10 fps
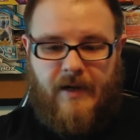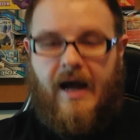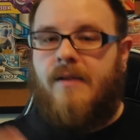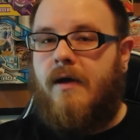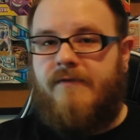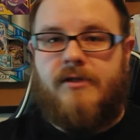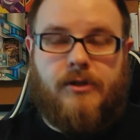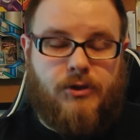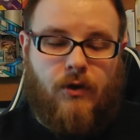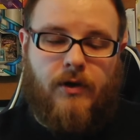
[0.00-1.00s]
I love this
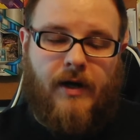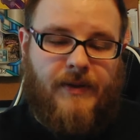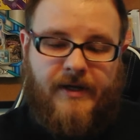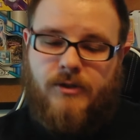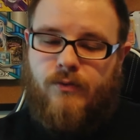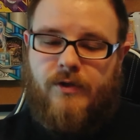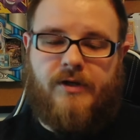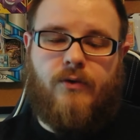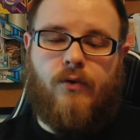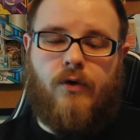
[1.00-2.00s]
controller. I think it's
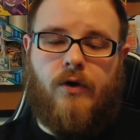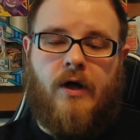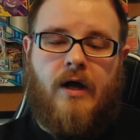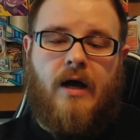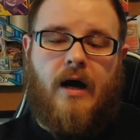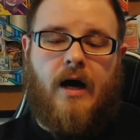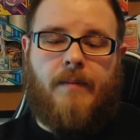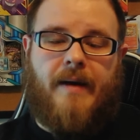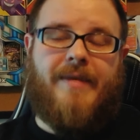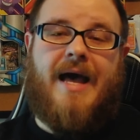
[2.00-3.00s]
really cool.
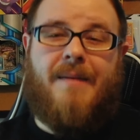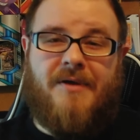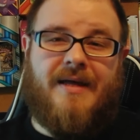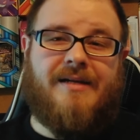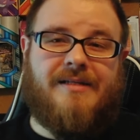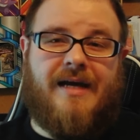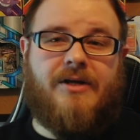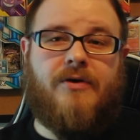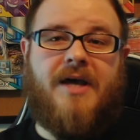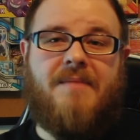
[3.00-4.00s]
I'm happy that
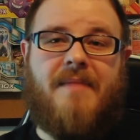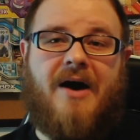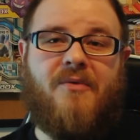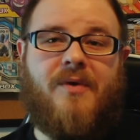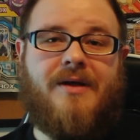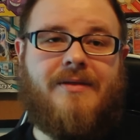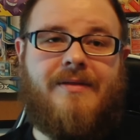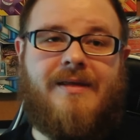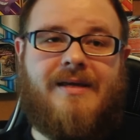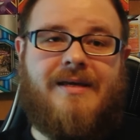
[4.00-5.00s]
Nintendo came out with
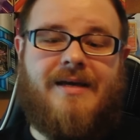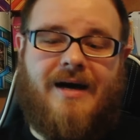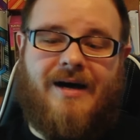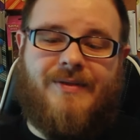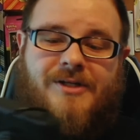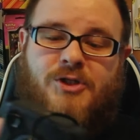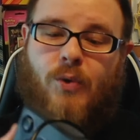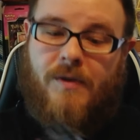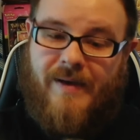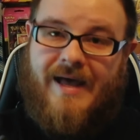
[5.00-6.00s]
the
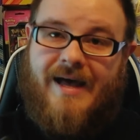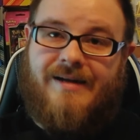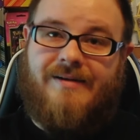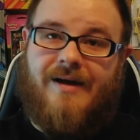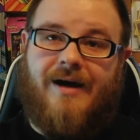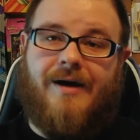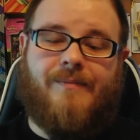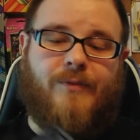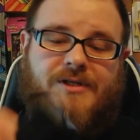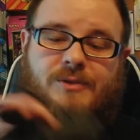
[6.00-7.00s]

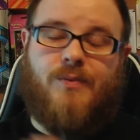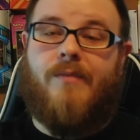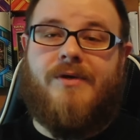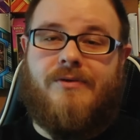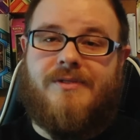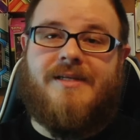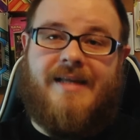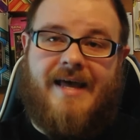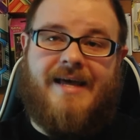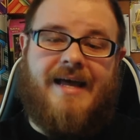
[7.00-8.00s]
joypad, which is what we use
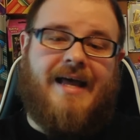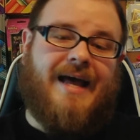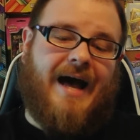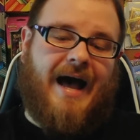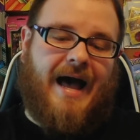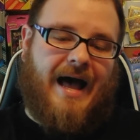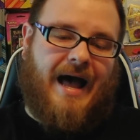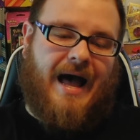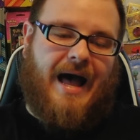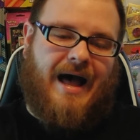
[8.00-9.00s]
today.
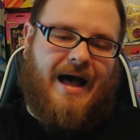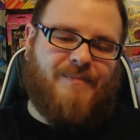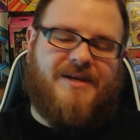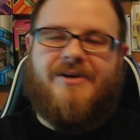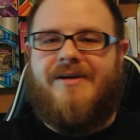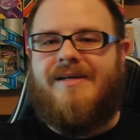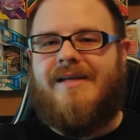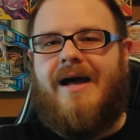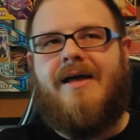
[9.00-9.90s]
I'm curious.